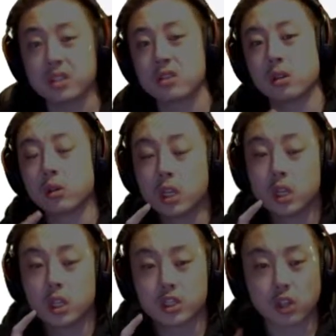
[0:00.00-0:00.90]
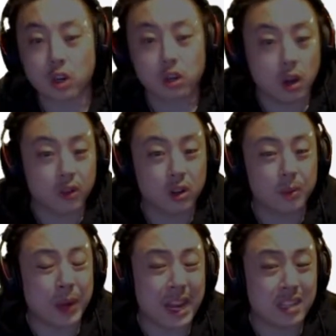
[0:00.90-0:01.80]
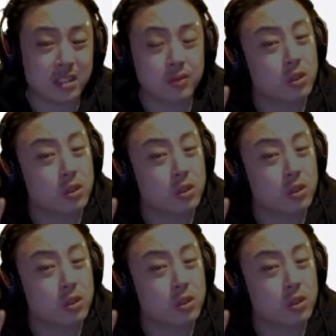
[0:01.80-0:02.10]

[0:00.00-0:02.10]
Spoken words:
So started off her passive,